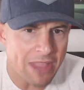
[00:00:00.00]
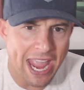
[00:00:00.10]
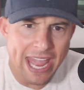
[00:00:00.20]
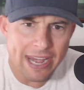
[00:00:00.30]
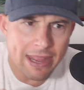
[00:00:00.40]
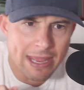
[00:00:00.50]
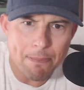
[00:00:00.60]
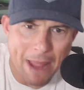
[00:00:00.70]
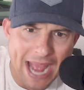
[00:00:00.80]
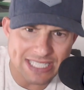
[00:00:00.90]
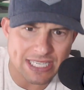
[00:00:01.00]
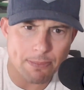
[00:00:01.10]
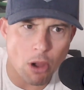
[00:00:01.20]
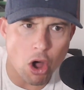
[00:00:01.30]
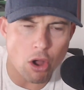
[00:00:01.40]
And in
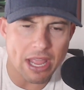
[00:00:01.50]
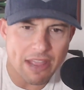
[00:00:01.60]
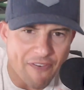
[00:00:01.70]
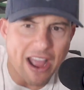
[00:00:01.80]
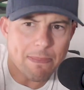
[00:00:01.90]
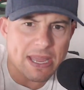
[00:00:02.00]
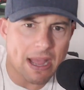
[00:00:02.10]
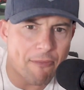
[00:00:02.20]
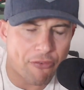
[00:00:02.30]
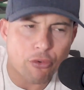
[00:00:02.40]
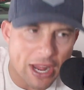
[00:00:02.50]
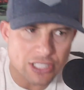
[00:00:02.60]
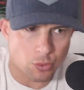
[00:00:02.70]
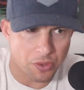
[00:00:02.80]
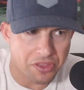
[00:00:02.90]
basketball, if I become
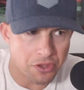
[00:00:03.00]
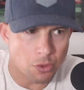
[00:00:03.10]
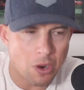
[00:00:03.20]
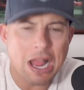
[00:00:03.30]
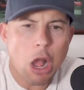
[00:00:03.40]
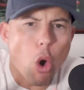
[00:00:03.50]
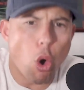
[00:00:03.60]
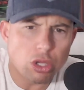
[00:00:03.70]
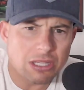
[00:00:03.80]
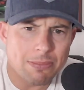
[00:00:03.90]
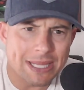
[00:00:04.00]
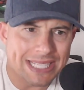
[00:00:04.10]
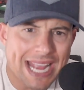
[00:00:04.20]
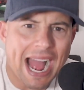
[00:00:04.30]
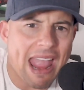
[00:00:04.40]
friends with you,
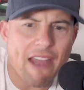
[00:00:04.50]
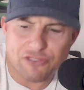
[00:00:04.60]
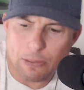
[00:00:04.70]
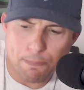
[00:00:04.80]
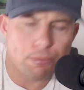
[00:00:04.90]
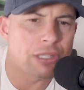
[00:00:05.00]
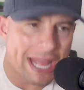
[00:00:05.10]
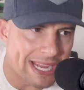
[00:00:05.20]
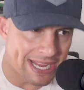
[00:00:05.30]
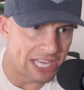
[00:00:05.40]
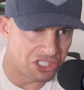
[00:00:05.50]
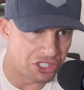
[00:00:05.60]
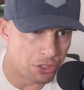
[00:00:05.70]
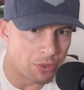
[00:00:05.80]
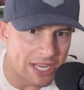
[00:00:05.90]
ultimately I have to play against
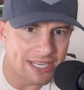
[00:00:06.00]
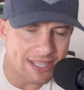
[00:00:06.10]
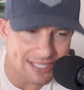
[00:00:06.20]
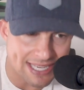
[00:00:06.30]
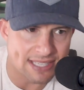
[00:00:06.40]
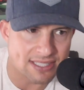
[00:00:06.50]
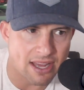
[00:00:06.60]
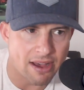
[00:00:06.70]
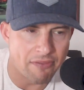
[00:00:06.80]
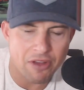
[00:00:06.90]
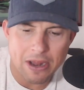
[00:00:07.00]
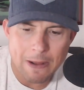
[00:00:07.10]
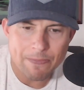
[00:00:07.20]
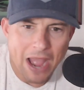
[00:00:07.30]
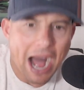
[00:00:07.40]
you in the sense of
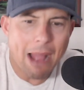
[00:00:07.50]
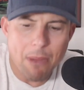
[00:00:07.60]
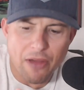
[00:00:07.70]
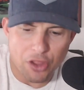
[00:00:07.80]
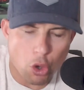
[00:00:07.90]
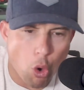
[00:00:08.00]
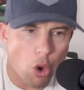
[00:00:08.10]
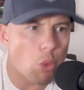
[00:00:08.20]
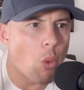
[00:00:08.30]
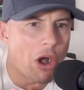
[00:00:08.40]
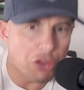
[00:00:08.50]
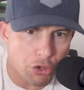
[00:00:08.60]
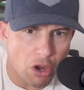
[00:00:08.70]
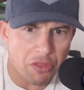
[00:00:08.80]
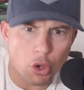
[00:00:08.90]
I'm on the court while
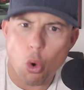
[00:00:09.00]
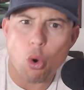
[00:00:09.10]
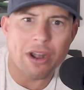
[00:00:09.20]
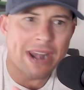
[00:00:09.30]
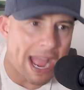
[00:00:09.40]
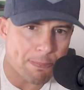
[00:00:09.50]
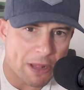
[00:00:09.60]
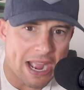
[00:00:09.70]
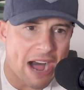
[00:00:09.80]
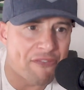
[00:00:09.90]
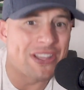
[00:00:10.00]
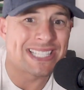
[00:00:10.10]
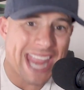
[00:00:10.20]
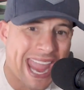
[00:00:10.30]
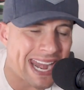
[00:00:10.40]
you're on the court and I play offense
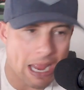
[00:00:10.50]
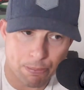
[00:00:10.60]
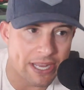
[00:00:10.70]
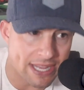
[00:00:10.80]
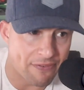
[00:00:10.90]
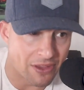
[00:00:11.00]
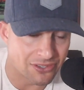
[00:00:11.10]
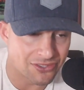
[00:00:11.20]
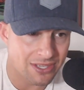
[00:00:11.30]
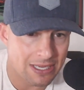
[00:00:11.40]
and I play defense.